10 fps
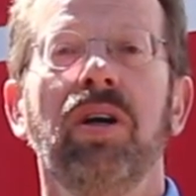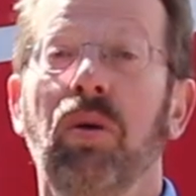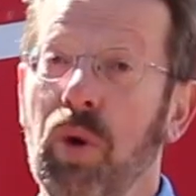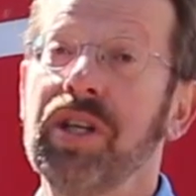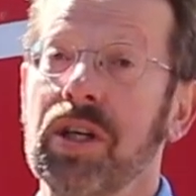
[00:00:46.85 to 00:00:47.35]

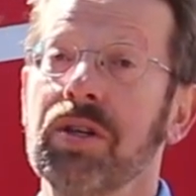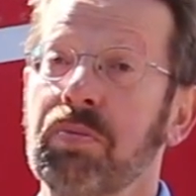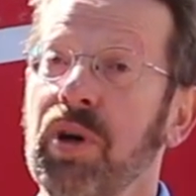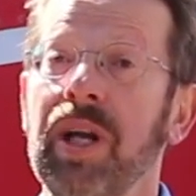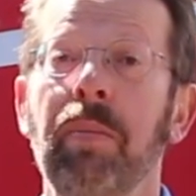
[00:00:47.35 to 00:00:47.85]
which is
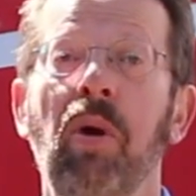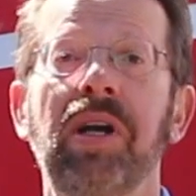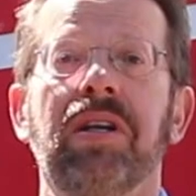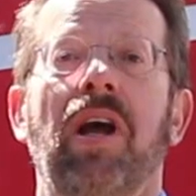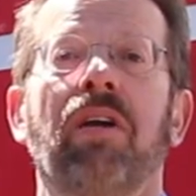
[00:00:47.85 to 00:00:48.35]
pretty
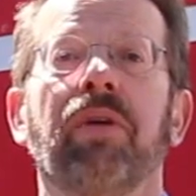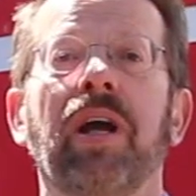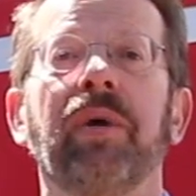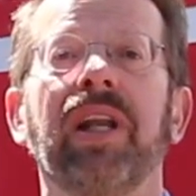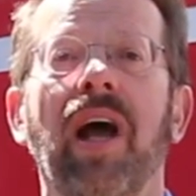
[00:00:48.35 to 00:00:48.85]
important on a
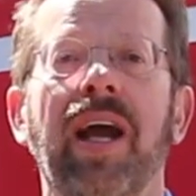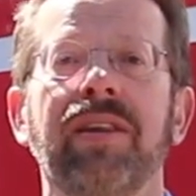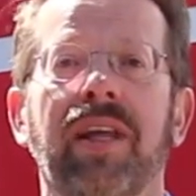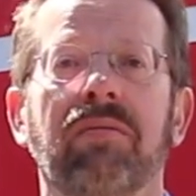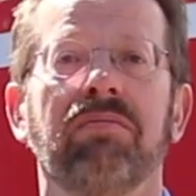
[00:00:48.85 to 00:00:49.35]
railway line
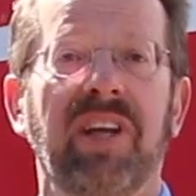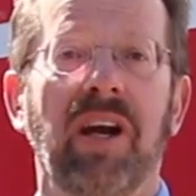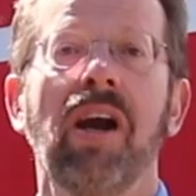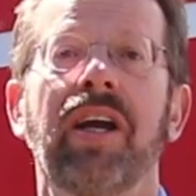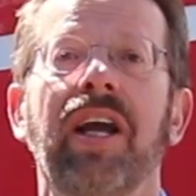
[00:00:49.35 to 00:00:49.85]
that, in
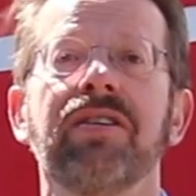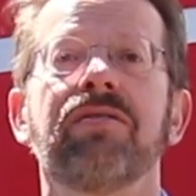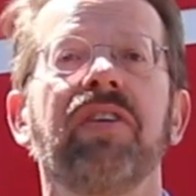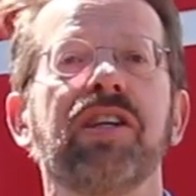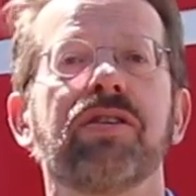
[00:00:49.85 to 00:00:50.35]
our case,
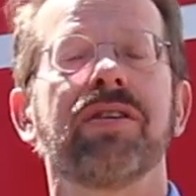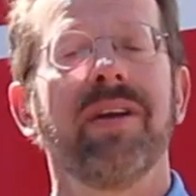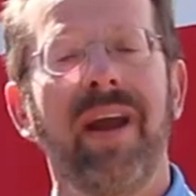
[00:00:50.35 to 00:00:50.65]
features an